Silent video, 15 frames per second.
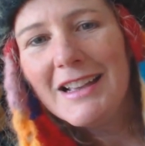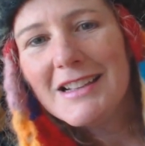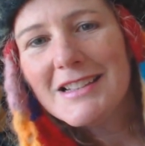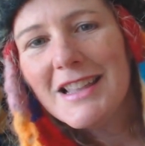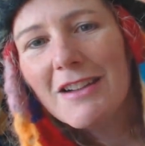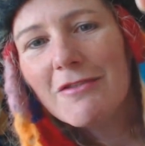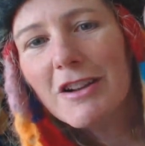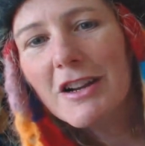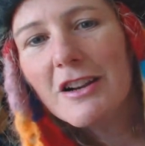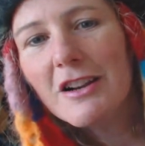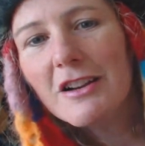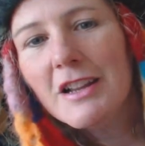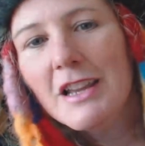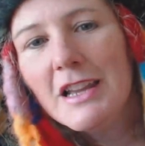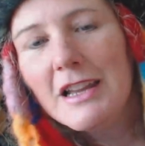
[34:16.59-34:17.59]
Isn't that
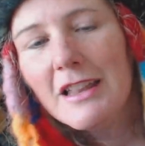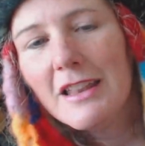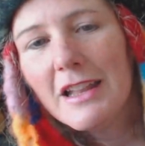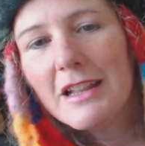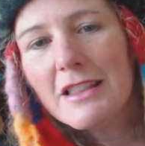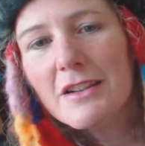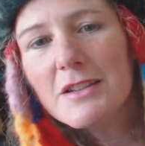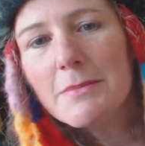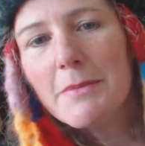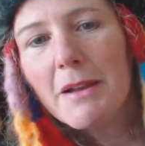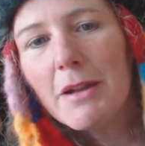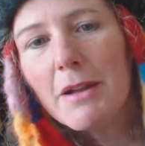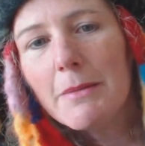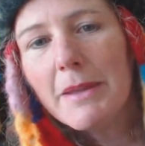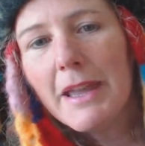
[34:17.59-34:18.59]
weird? Like, there's my
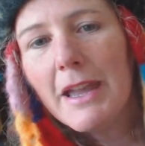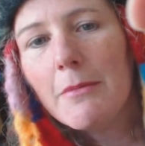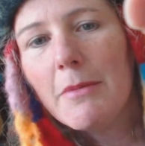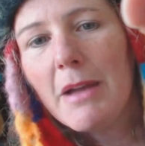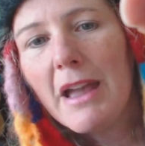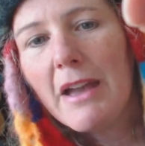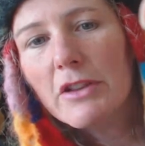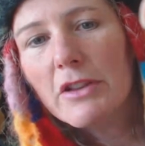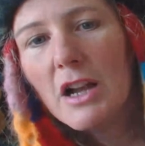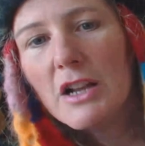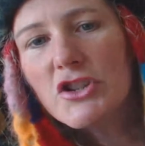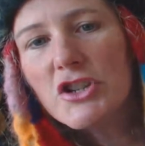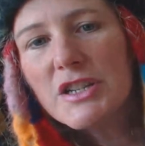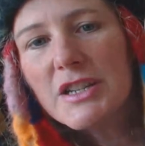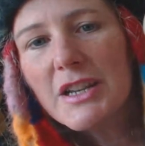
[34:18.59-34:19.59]
webcam. I have a
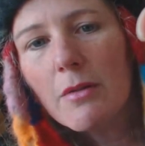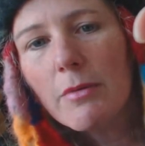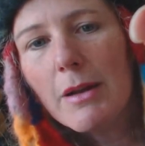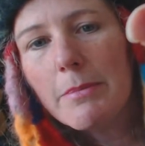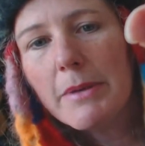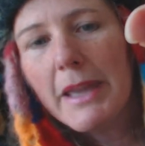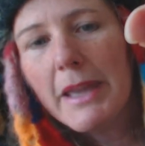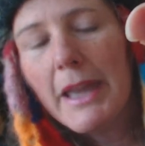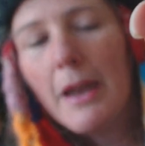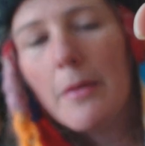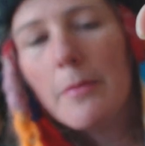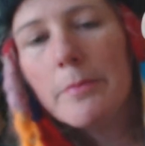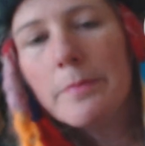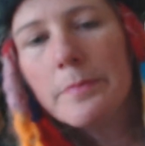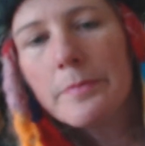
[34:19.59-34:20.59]
Logitech
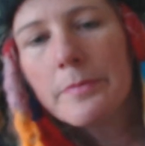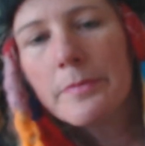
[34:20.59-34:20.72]
webcam.